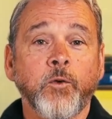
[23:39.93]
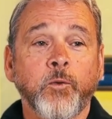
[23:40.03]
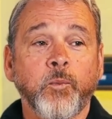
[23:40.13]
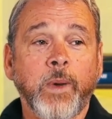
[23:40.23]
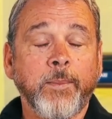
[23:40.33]

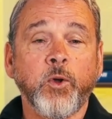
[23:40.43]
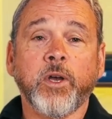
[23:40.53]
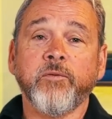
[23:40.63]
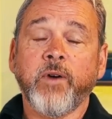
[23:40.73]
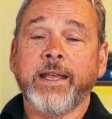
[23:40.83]
Maybe you
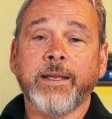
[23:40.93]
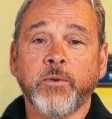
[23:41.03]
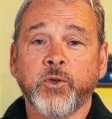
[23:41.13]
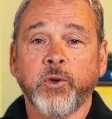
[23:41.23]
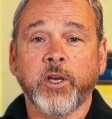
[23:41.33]
can invite them
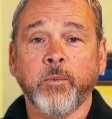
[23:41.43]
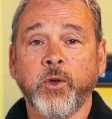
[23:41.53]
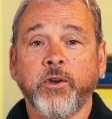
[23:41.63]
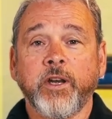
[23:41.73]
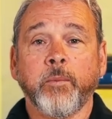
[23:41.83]
to a
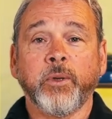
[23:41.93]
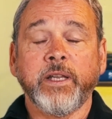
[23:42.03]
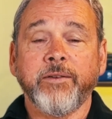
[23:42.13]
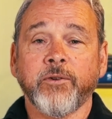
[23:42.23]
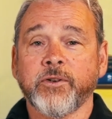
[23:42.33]
community of
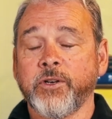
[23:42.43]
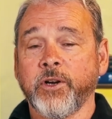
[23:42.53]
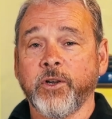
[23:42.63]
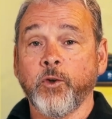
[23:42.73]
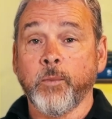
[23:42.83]
believers near
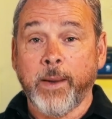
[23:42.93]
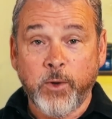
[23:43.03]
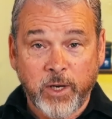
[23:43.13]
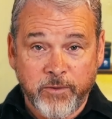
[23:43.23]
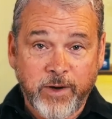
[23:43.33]
you. Maybe
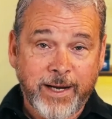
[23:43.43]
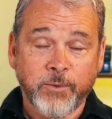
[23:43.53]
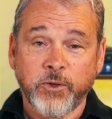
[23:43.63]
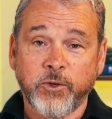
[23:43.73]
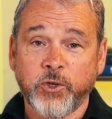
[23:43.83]
you can invite them
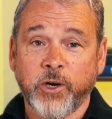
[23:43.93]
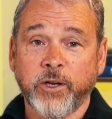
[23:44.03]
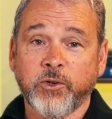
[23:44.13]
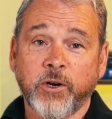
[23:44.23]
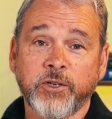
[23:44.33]
to the Journey
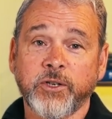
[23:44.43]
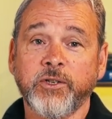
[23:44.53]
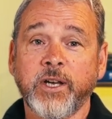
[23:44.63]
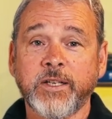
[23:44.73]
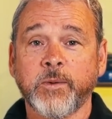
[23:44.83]
Church in
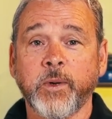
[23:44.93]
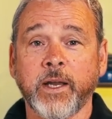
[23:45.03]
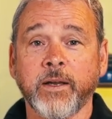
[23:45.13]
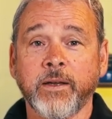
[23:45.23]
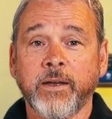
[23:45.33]

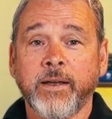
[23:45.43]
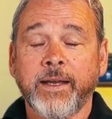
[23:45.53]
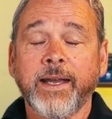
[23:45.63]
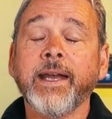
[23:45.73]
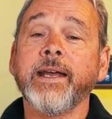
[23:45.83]
Chesapeake.
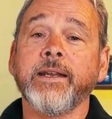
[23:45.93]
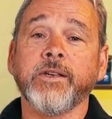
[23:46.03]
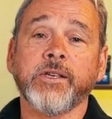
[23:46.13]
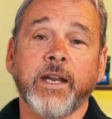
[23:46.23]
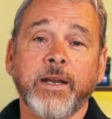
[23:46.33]
Any
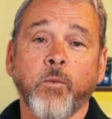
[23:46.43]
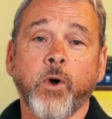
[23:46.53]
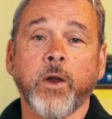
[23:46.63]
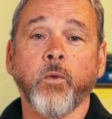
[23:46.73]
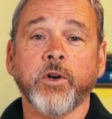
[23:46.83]
Sunday
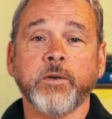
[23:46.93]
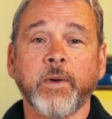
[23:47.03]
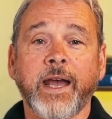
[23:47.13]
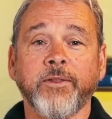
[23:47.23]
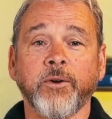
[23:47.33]
morning worship
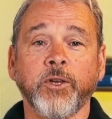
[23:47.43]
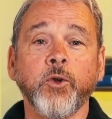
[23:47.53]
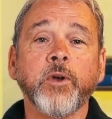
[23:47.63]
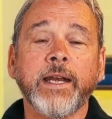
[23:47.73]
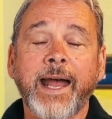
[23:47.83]
gathering,
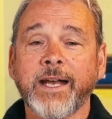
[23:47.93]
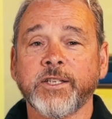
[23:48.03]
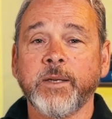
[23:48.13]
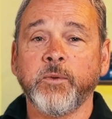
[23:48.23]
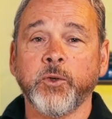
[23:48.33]
you can ask
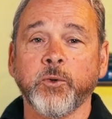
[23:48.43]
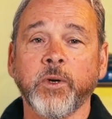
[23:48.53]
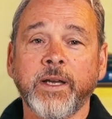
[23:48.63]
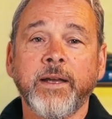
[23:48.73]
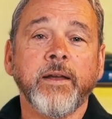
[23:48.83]
them to
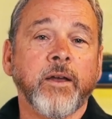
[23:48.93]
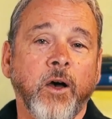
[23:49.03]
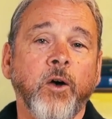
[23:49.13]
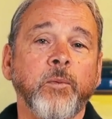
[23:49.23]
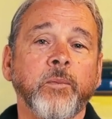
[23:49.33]

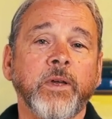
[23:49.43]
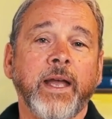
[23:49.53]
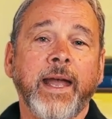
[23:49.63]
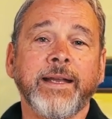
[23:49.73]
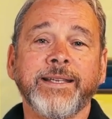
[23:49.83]
come
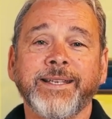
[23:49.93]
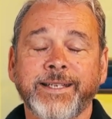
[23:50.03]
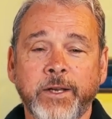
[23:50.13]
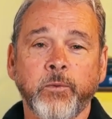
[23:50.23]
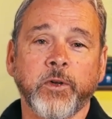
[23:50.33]
and
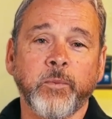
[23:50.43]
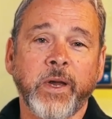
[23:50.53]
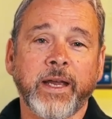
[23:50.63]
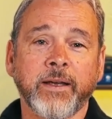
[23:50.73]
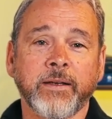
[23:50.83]
sit with me.